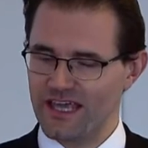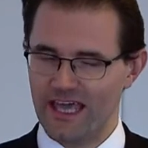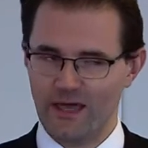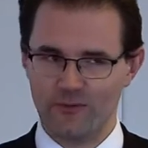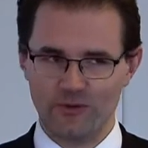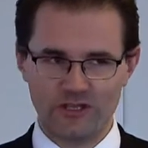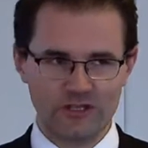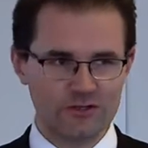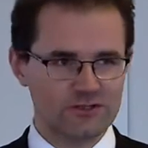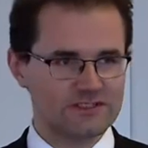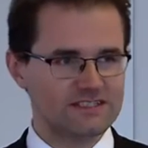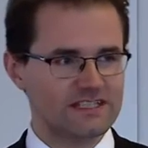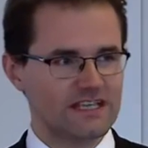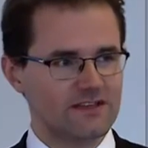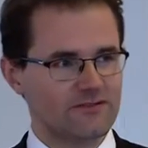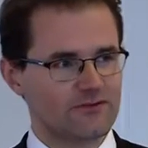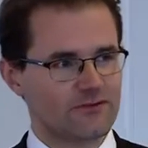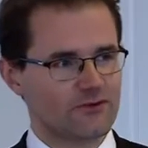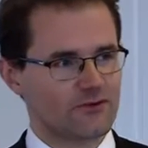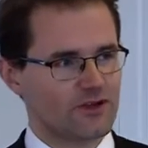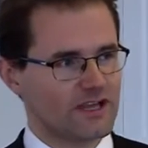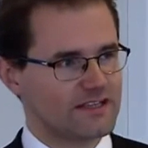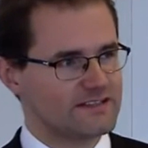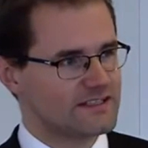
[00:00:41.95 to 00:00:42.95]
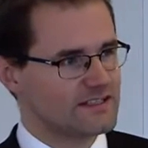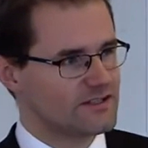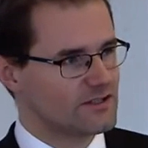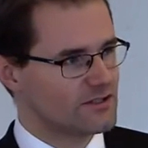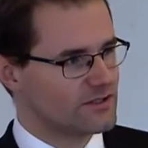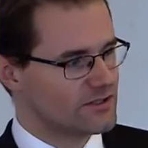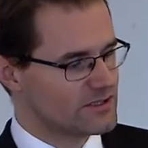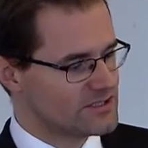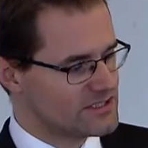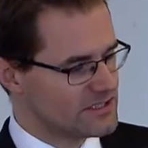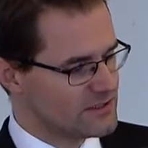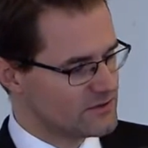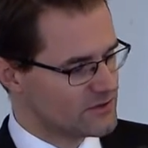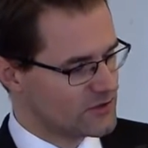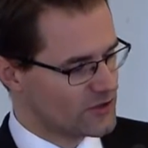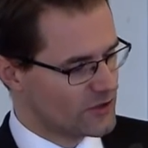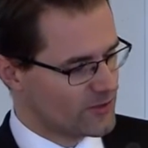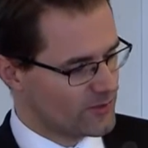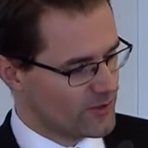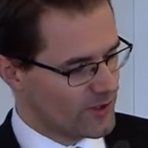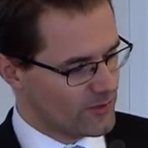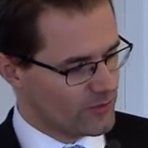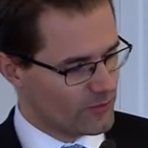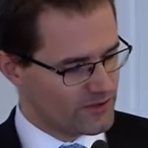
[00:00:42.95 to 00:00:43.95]
And we use the FRI technology to
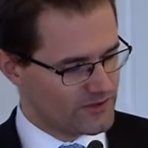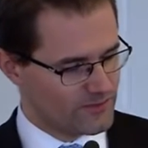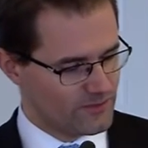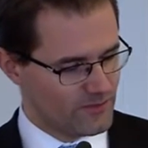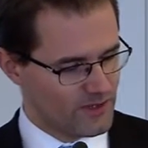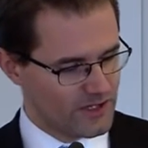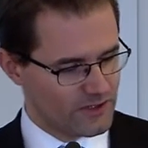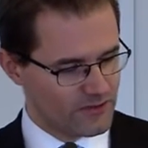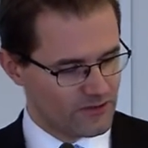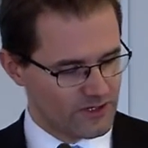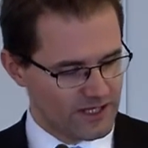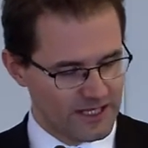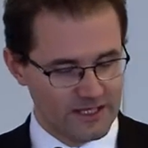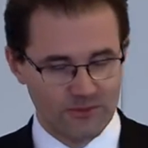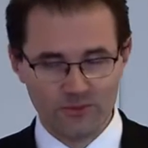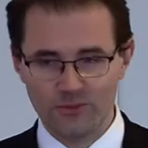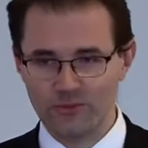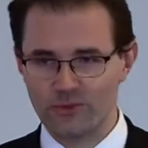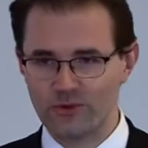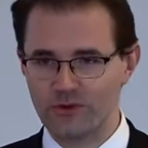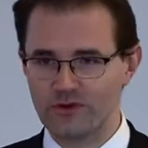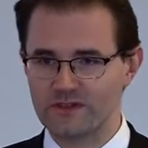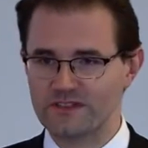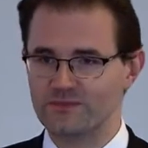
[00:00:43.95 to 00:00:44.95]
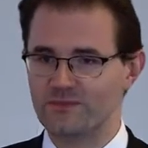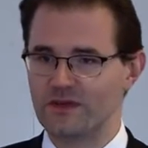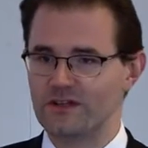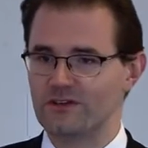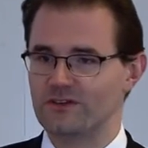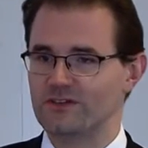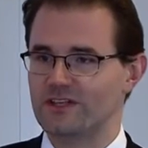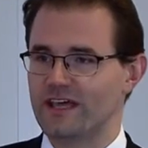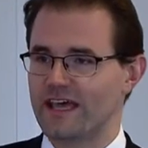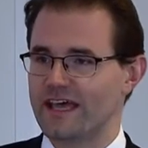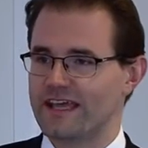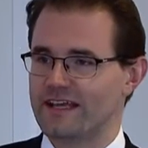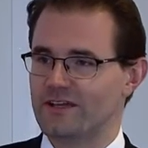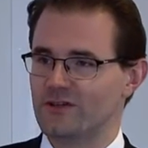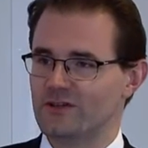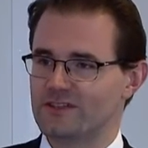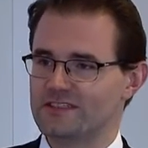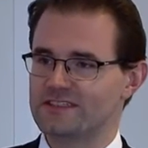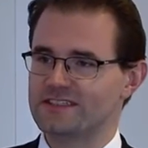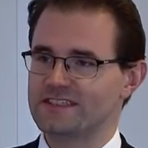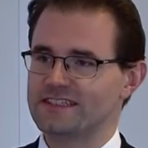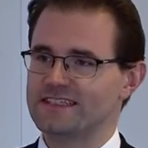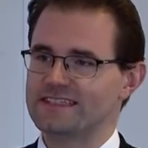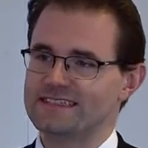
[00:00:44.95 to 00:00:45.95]
come up with better endpoints, better
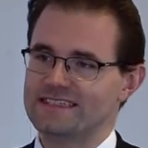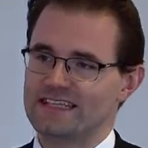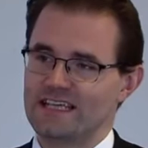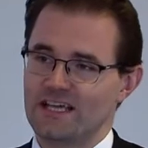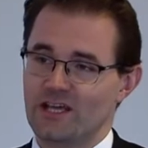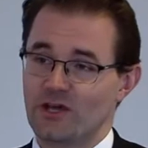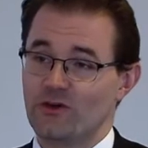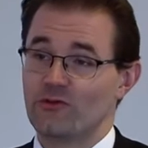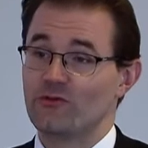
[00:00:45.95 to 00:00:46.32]
diagnostics